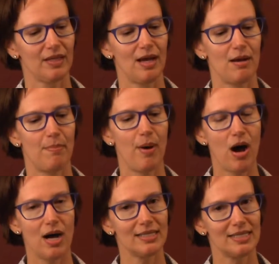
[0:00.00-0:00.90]
a
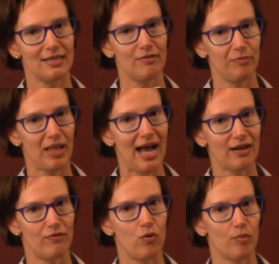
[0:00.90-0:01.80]
positive
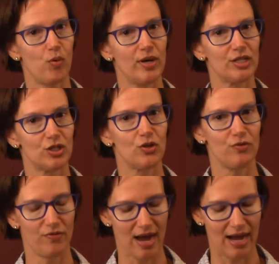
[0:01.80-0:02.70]
black
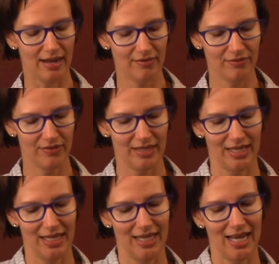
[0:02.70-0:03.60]
4.25
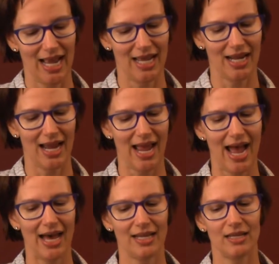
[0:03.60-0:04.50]
and I
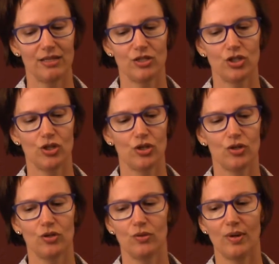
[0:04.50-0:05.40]
add it
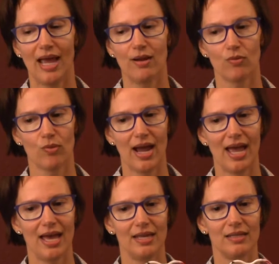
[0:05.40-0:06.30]
to a
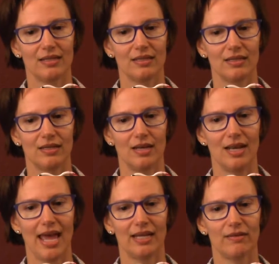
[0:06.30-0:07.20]
red
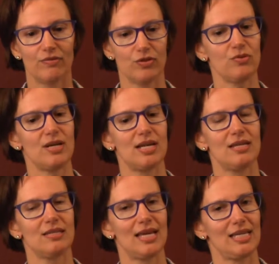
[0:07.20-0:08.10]

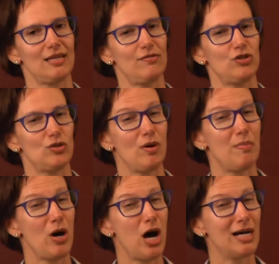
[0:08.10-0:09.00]
-3, that gives you a
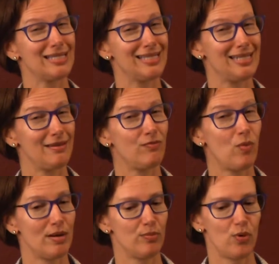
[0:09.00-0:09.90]
positive
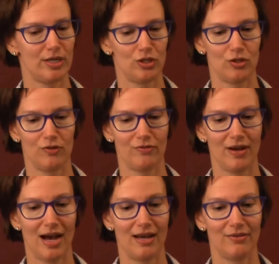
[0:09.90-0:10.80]

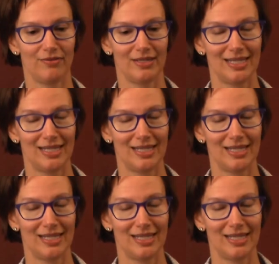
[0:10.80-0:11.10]
1.25.